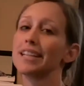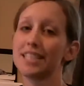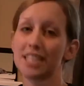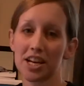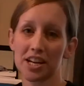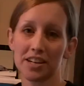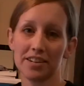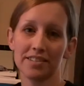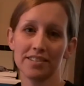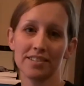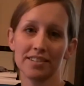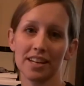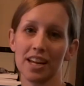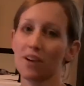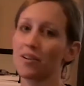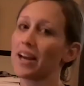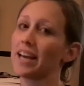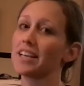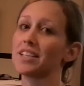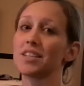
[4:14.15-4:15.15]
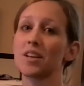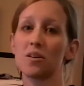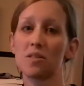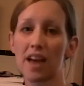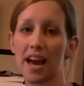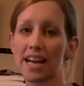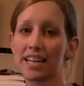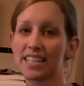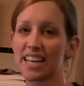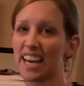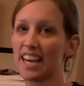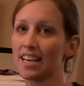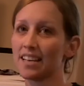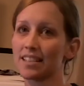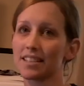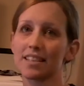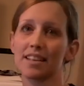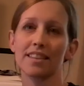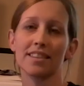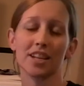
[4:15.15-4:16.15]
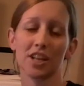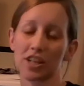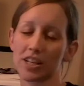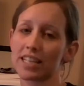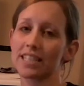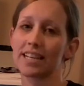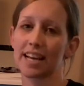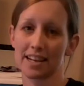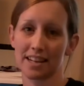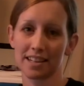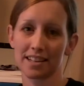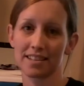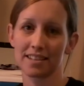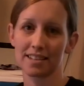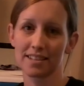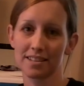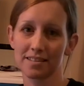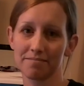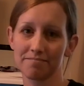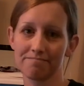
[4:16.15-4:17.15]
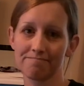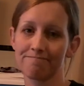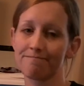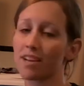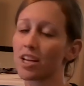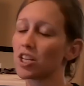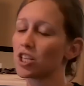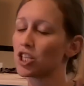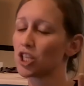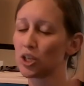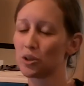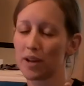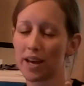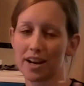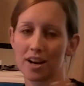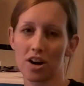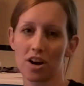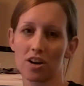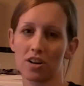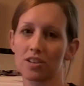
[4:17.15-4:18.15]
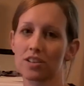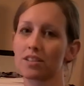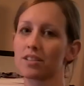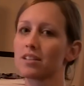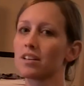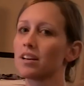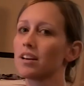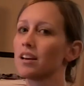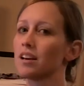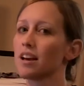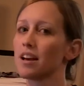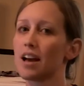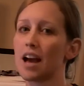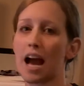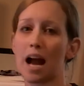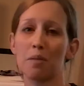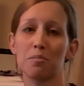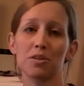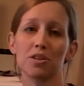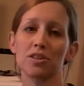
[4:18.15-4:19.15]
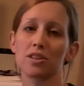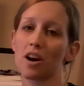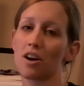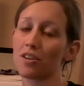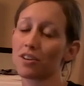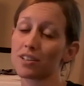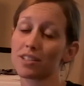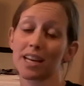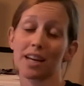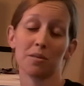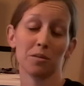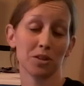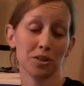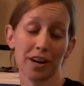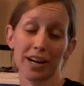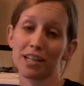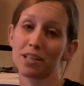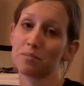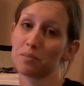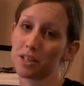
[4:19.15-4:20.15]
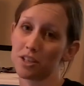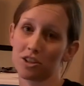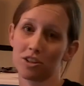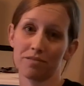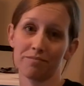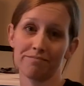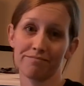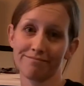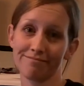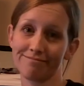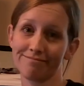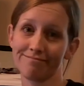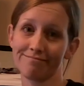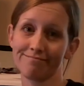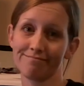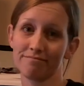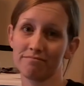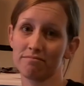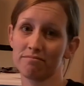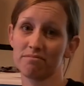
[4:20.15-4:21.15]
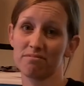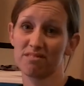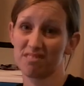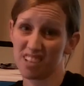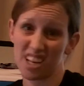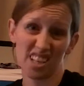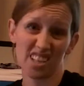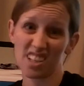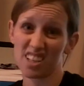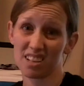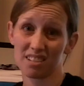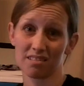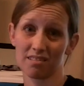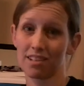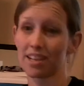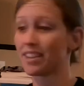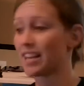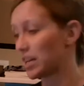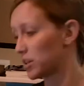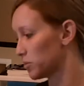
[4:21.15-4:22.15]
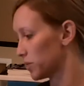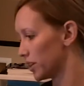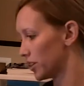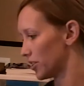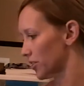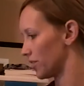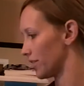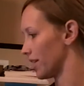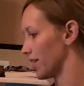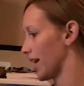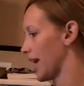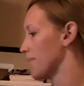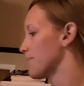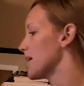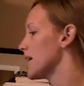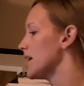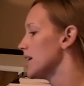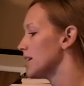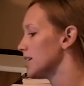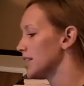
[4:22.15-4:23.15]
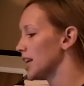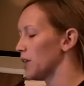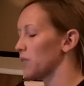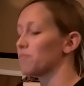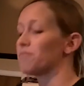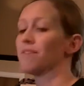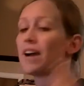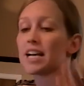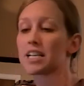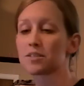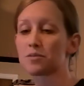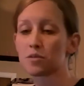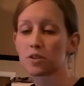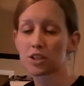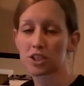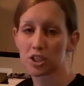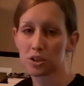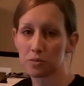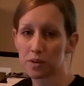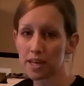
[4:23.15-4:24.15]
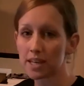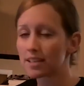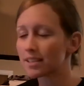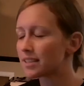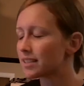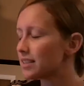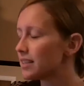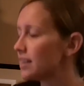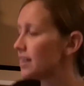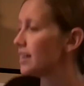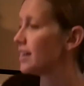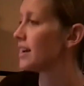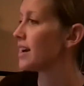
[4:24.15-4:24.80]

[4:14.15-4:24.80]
Done. Okay. So that takes 30 seconds. 2-day calls. I'm just calling to say it was great to meet you. That's it. And that's what you're doing. Okay. So fast forward 2 weeks.